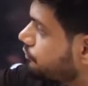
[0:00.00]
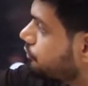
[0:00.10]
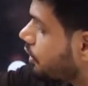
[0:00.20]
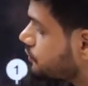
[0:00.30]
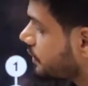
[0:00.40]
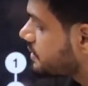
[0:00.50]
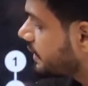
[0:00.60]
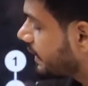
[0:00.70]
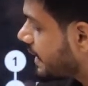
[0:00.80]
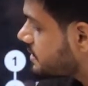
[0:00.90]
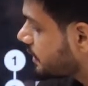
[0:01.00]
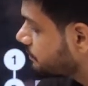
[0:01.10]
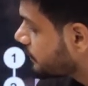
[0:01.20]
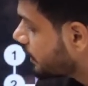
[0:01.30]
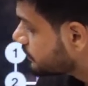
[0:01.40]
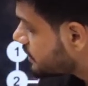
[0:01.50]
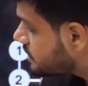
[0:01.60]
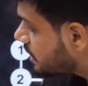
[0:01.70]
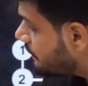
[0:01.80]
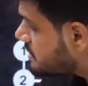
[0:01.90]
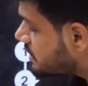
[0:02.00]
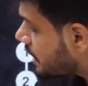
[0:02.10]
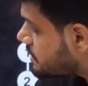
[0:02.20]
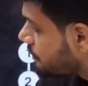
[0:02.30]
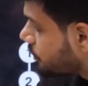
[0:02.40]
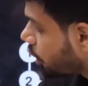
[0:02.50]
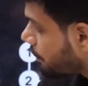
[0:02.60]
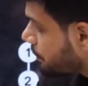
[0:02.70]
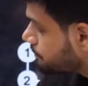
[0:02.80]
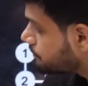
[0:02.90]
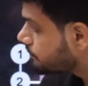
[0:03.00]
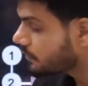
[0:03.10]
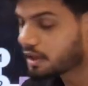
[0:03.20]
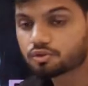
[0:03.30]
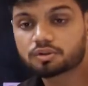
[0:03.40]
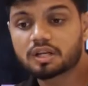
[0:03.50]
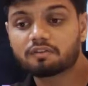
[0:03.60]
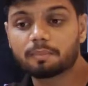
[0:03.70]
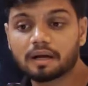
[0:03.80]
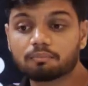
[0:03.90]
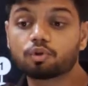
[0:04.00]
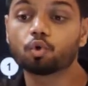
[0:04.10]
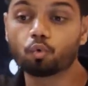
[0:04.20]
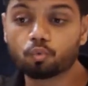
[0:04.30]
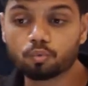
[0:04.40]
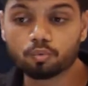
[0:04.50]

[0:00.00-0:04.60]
phosphoglyceric acid, this 3 is transferred top. So 3 will become 2